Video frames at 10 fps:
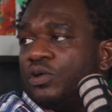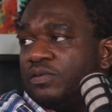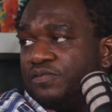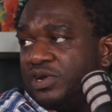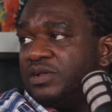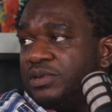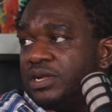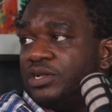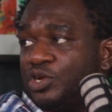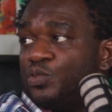The first
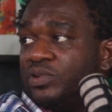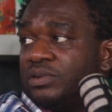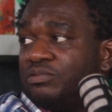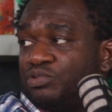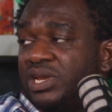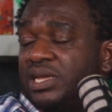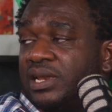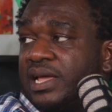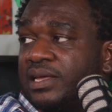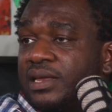place you would really
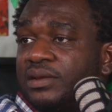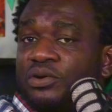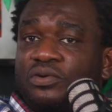like get